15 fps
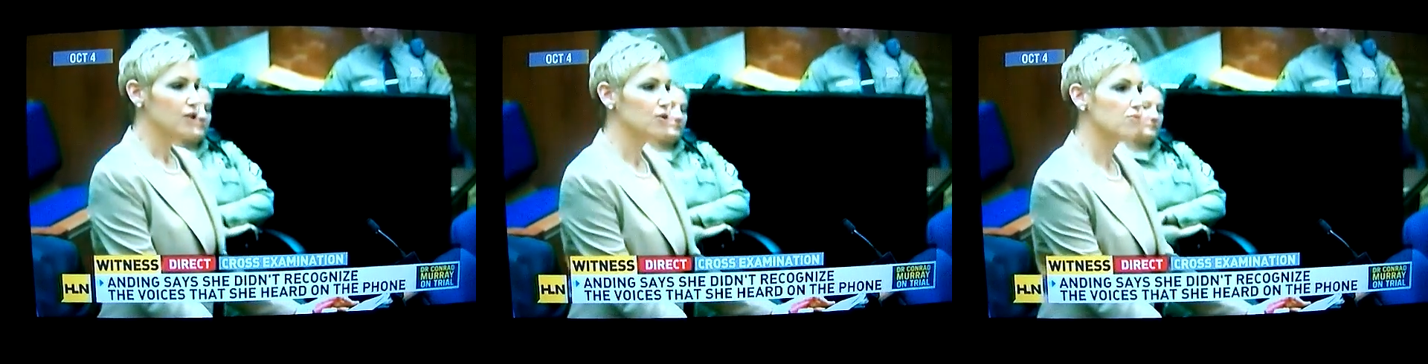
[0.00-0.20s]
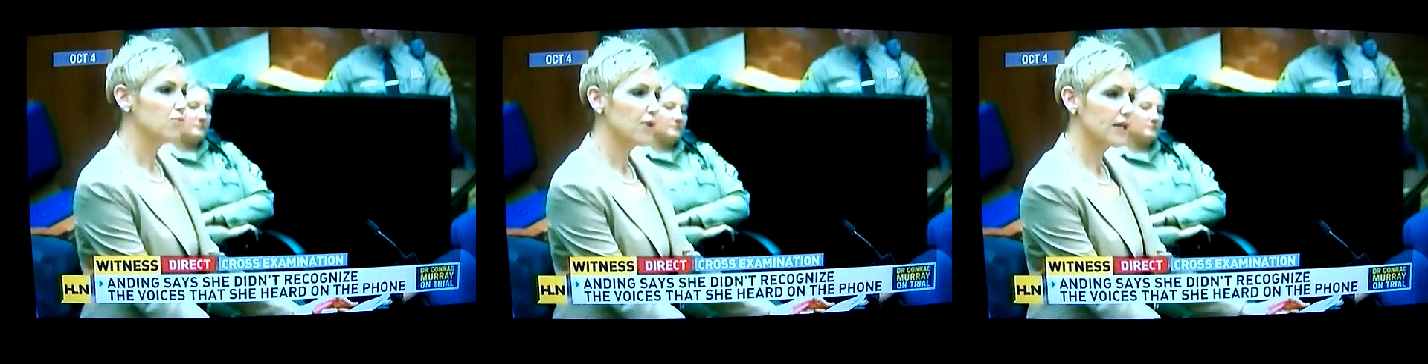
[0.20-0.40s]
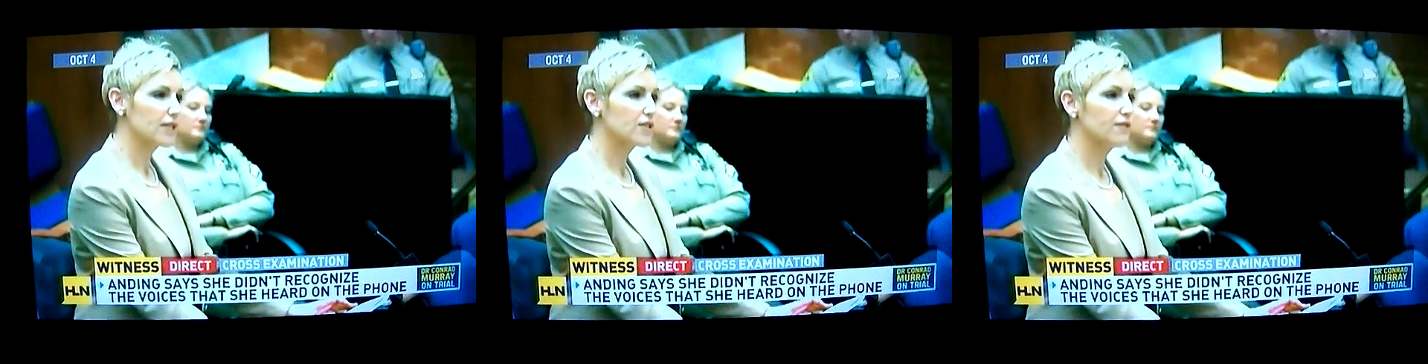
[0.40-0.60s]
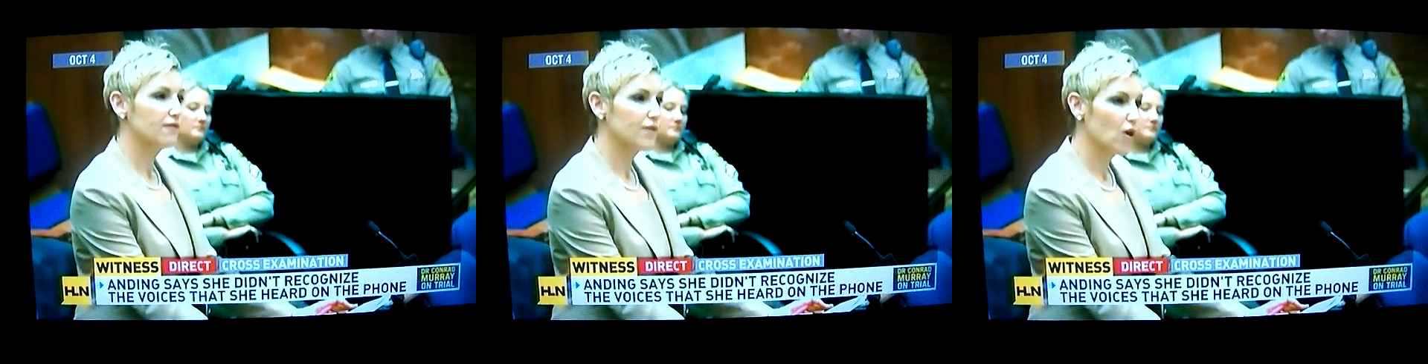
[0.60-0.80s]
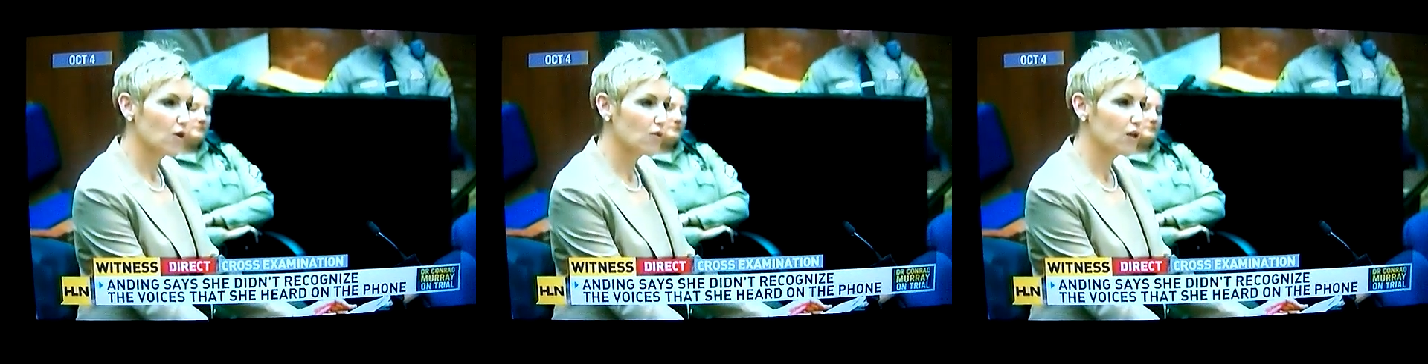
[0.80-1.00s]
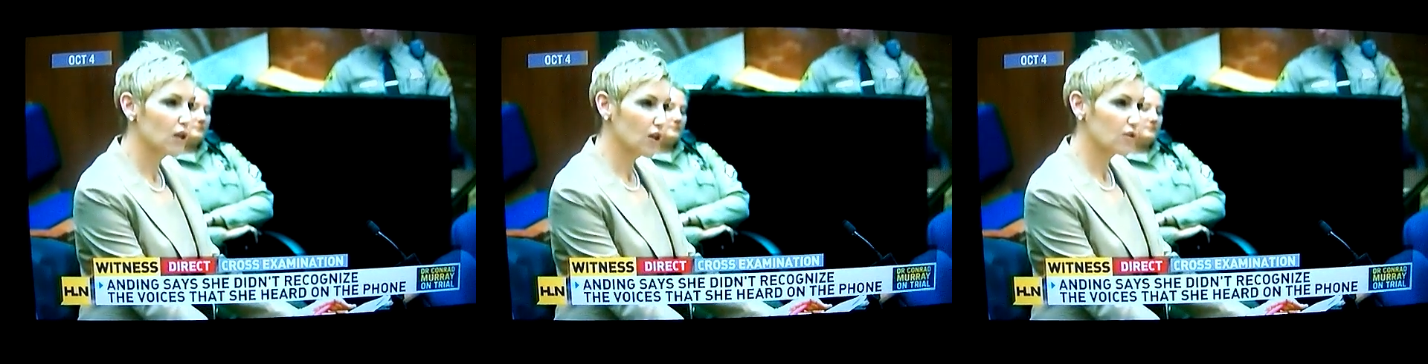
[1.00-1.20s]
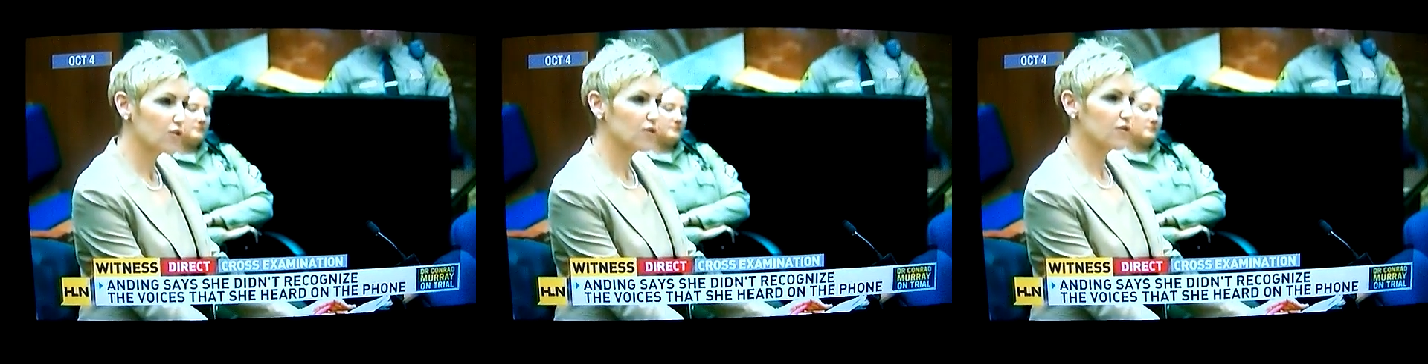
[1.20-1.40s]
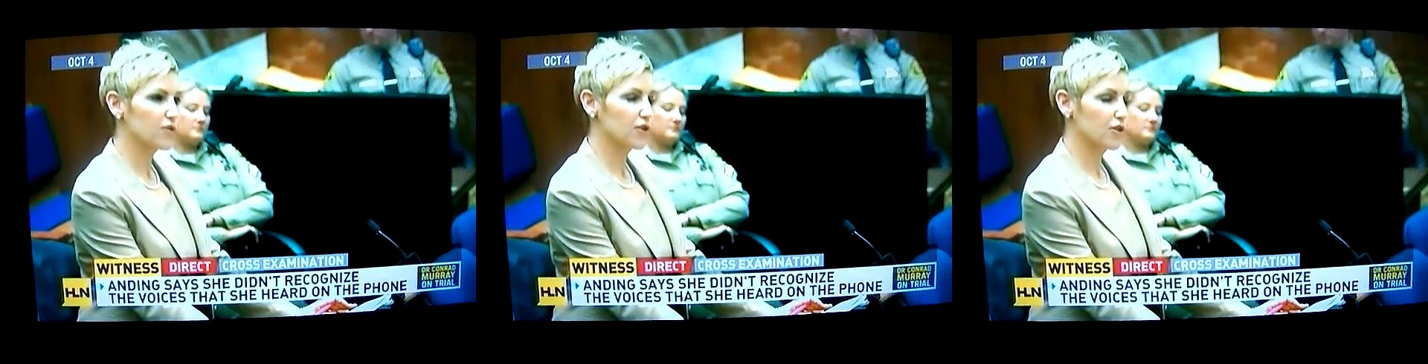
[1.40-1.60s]
you pressed the phone
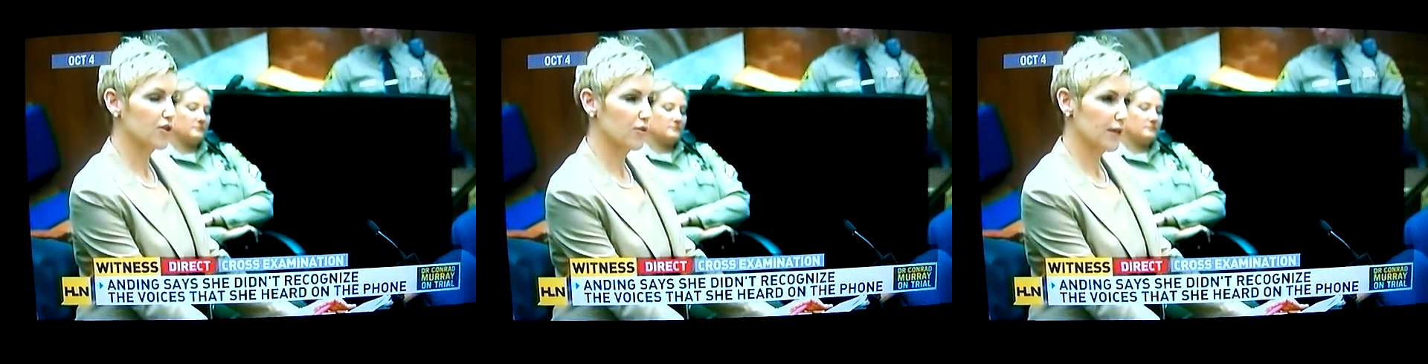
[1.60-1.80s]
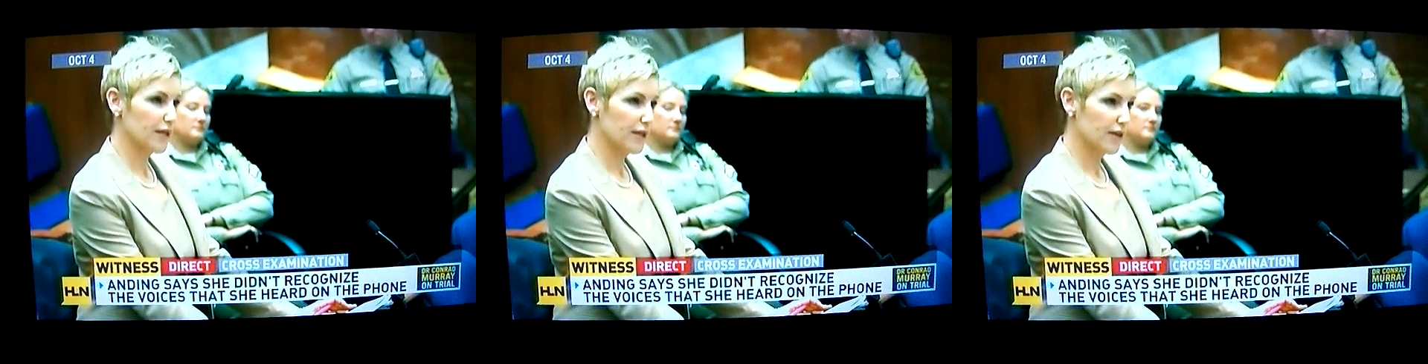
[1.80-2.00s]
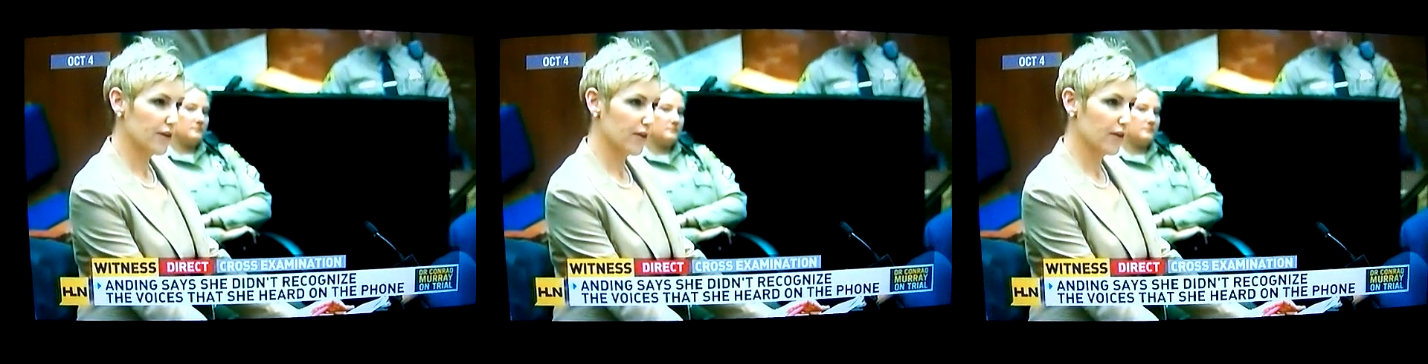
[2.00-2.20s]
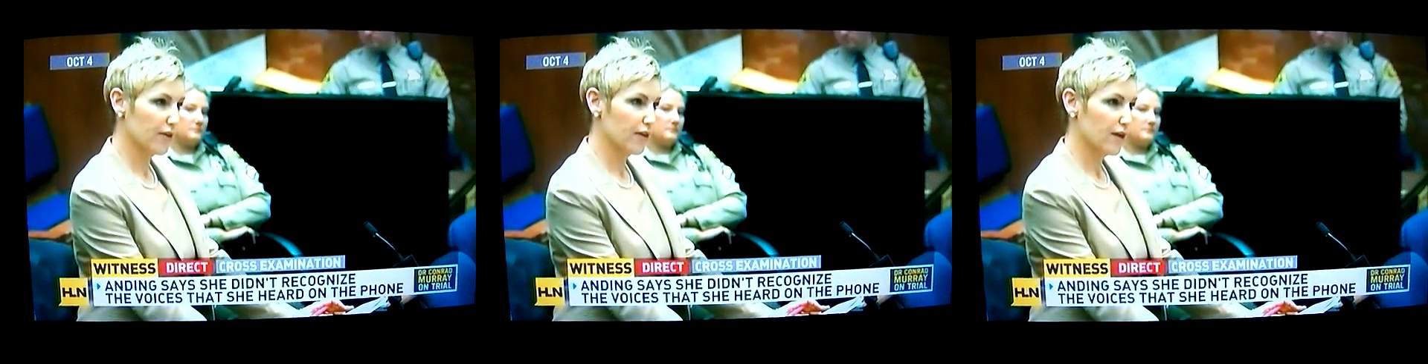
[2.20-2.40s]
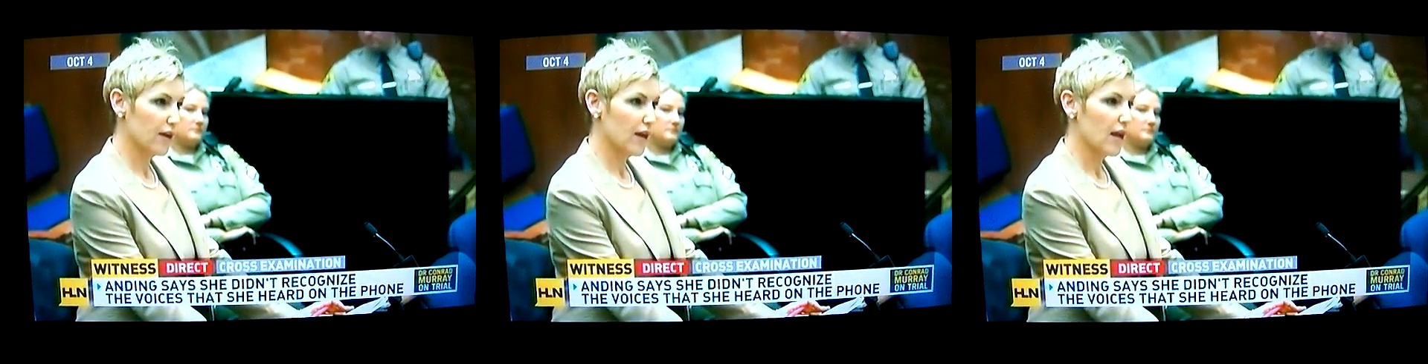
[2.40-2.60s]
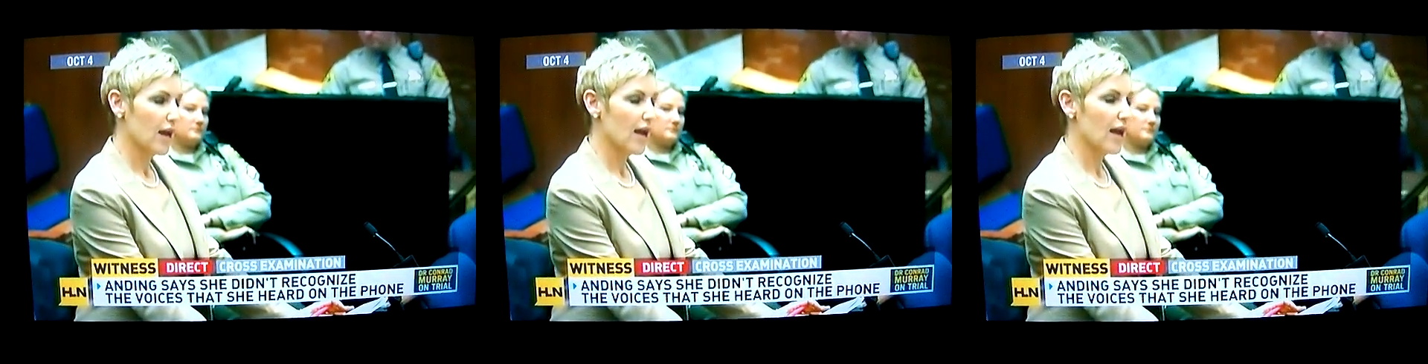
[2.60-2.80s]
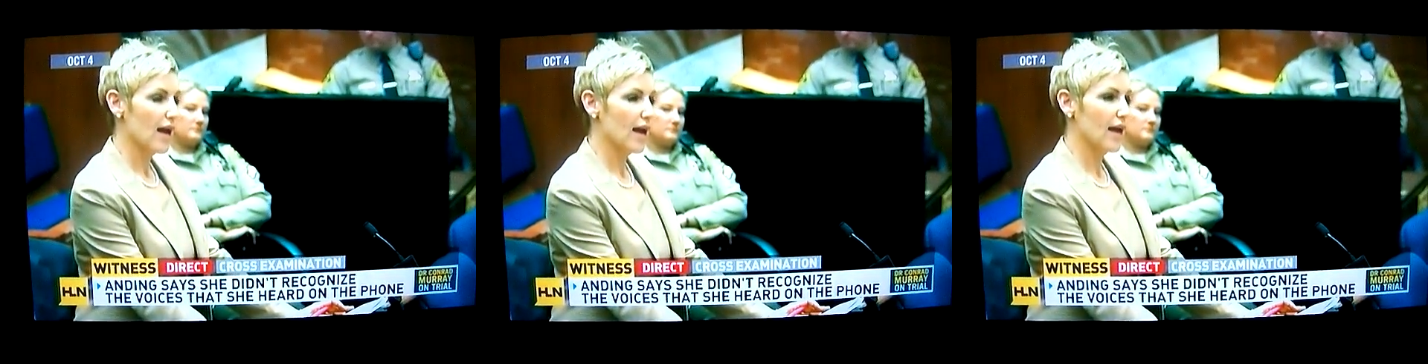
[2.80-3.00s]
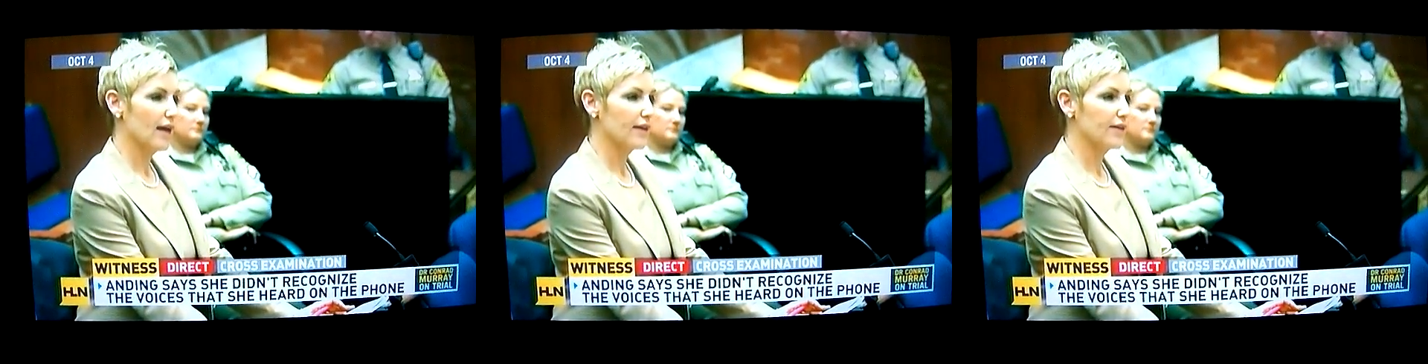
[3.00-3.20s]
closer to your ear
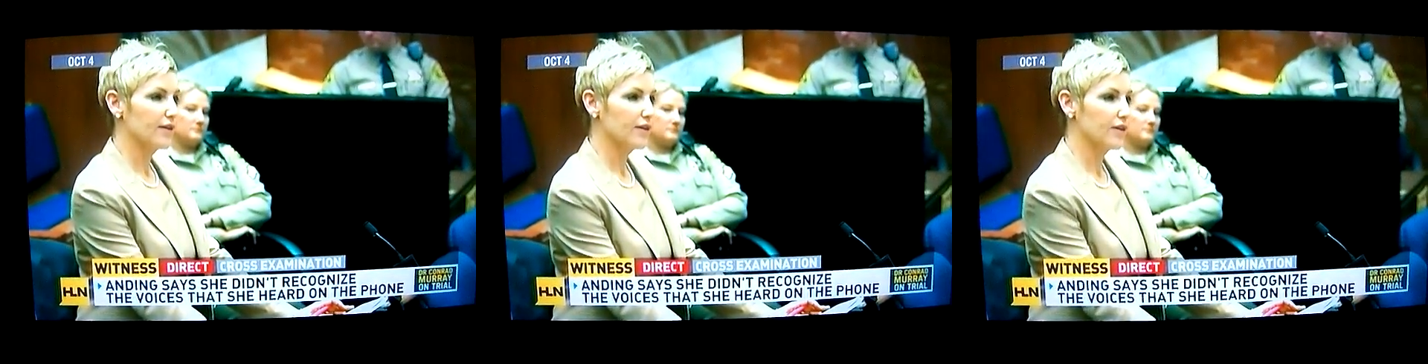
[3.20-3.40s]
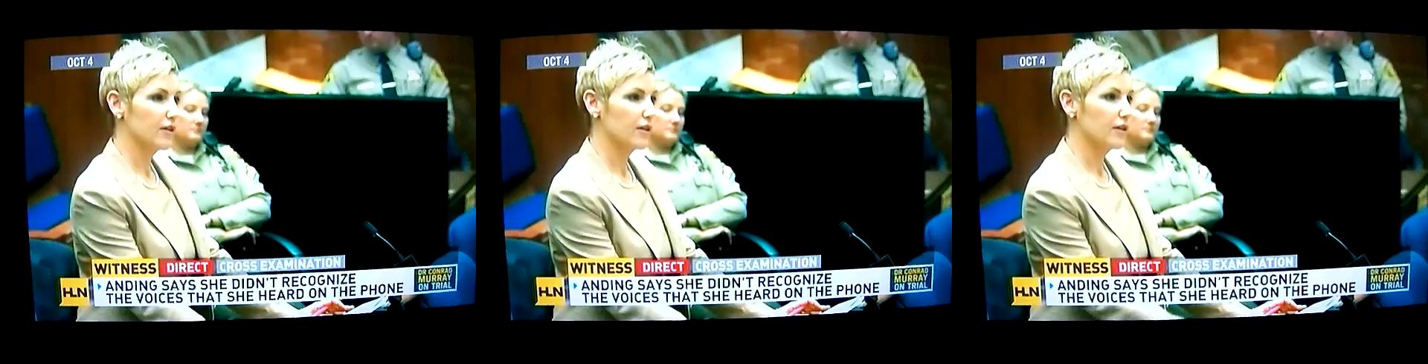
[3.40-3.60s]
and